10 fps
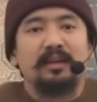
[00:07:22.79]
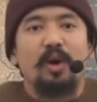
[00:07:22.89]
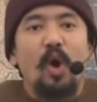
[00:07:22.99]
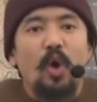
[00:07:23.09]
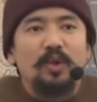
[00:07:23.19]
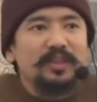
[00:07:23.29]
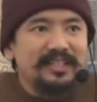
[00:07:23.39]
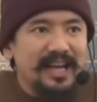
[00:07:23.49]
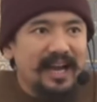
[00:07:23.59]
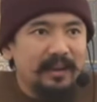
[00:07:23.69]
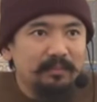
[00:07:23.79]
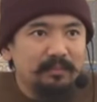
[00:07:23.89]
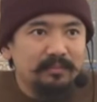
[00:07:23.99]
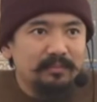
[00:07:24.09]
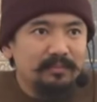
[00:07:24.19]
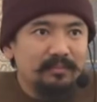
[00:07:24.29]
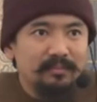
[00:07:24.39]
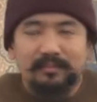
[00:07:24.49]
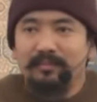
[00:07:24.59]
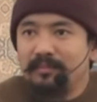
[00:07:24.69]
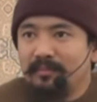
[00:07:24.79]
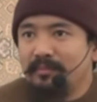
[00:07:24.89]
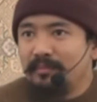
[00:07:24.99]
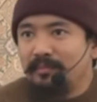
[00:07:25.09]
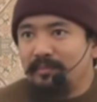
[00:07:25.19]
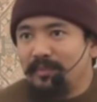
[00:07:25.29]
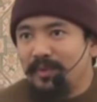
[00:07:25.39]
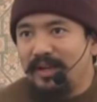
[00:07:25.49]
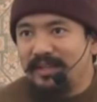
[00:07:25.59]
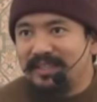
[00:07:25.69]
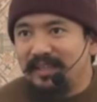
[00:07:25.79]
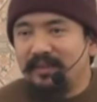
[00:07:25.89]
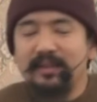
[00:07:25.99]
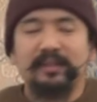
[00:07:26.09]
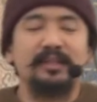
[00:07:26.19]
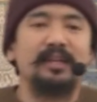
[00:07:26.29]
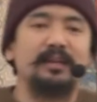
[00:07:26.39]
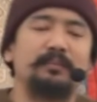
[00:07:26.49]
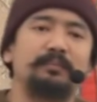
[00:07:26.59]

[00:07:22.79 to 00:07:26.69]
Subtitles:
All the time, do you understand? Dear,